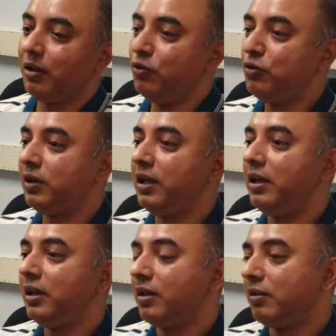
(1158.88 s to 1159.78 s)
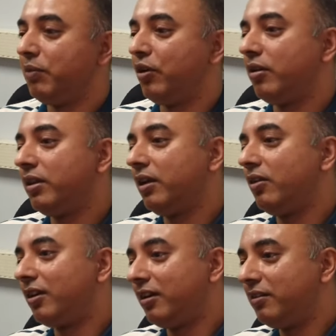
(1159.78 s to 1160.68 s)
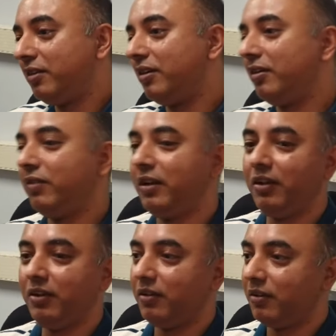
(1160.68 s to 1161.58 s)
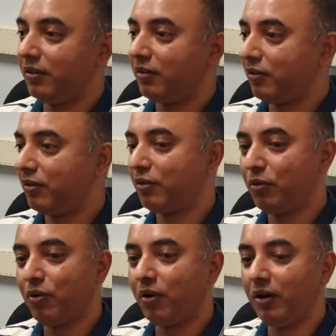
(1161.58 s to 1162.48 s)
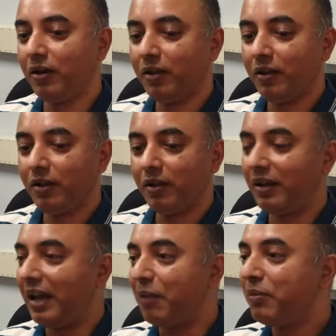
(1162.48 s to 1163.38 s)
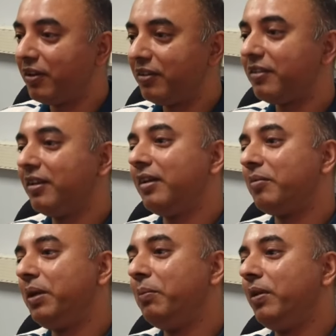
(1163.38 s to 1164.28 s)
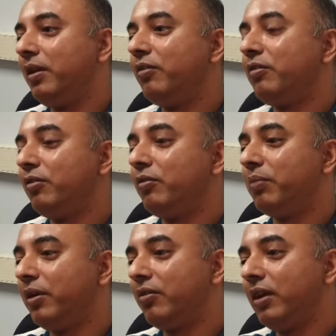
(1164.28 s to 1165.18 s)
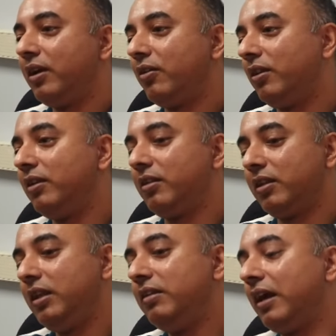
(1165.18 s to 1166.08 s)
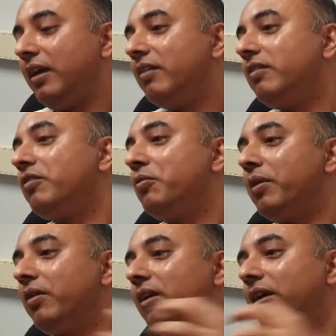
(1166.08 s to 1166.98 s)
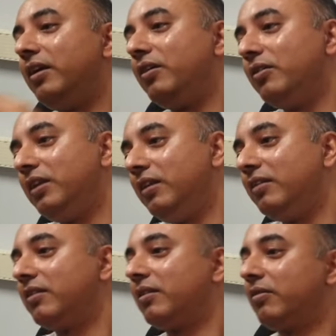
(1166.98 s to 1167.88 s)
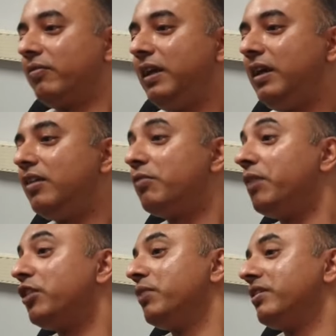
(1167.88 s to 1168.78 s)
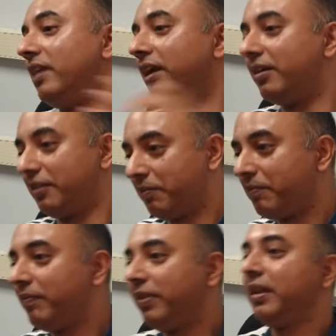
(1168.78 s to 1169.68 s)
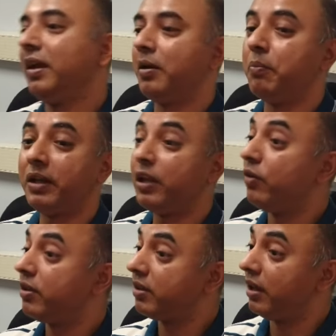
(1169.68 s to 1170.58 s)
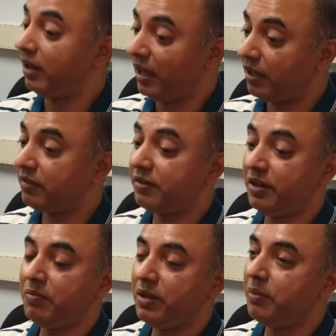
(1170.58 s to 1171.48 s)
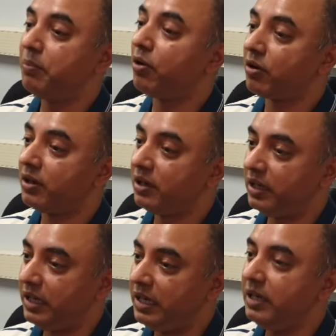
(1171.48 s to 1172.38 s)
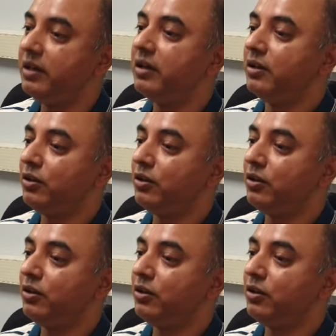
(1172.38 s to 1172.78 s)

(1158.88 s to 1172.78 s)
usually, because they are not considered very so-called glamorous, people used to percolate all these ideas used to percolate into these fields much, much later. Mm-hmm. But there was an extremely important need